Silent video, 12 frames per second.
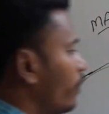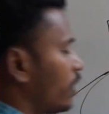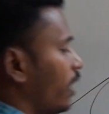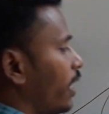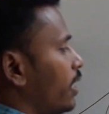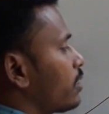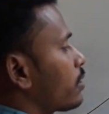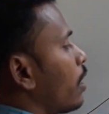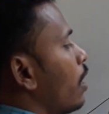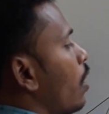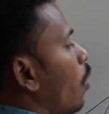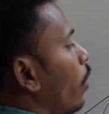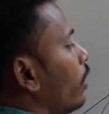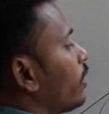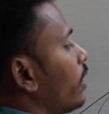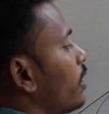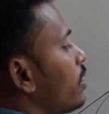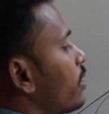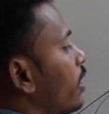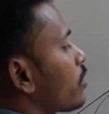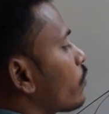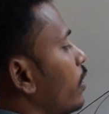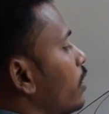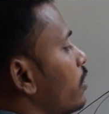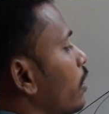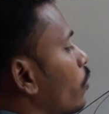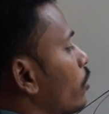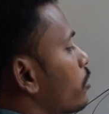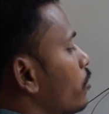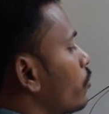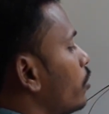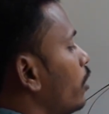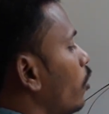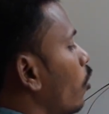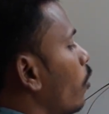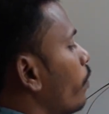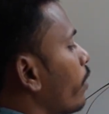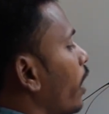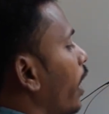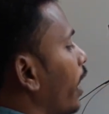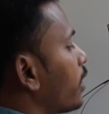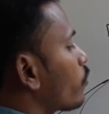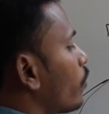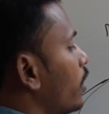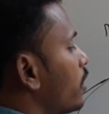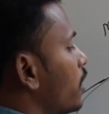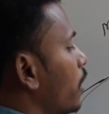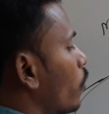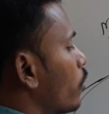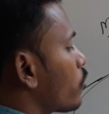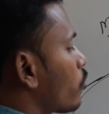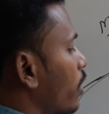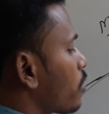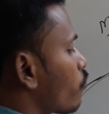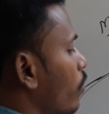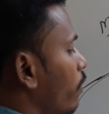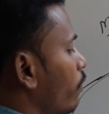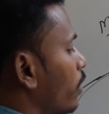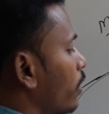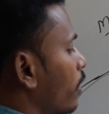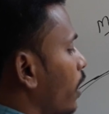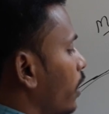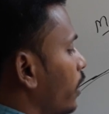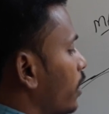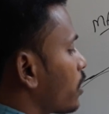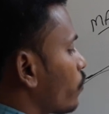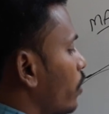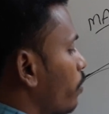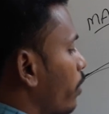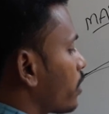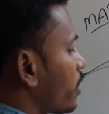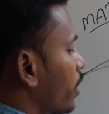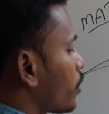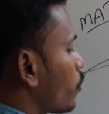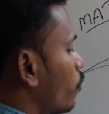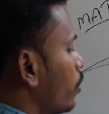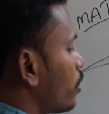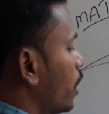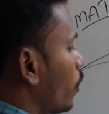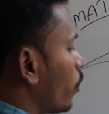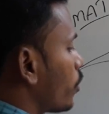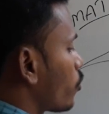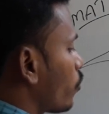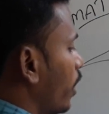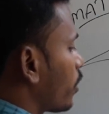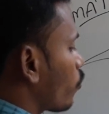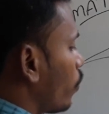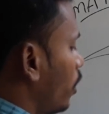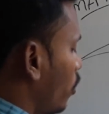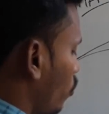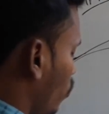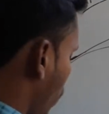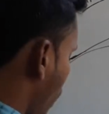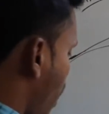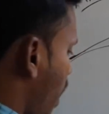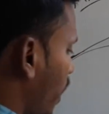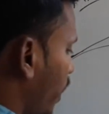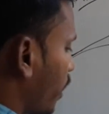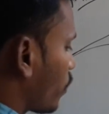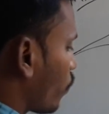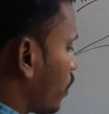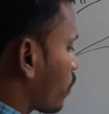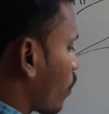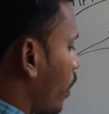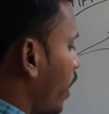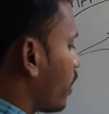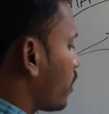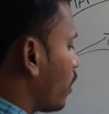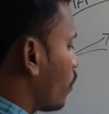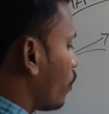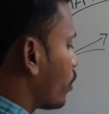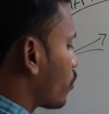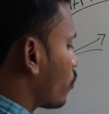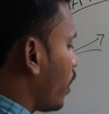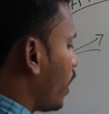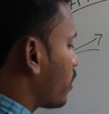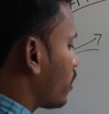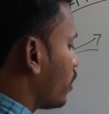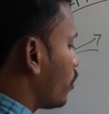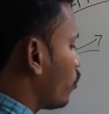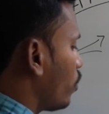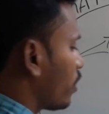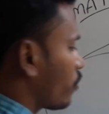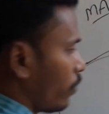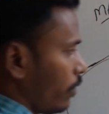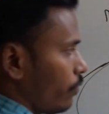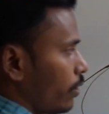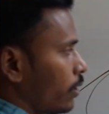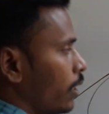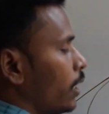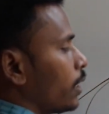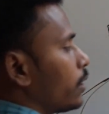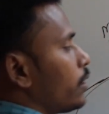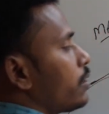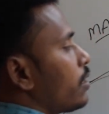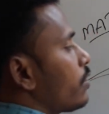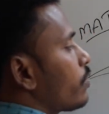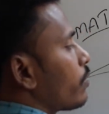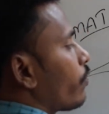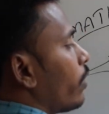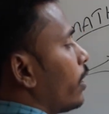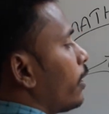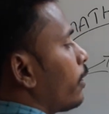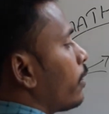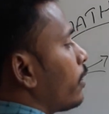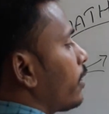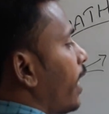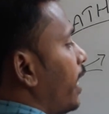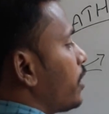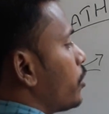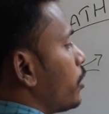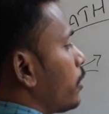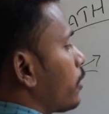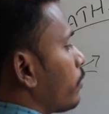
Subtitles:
with s. One thing is s1 is equals to 0, s1 is equals to s11, s1 plus s2 is equals to s12, and s1 square is equals to s into s11. This is for tangent.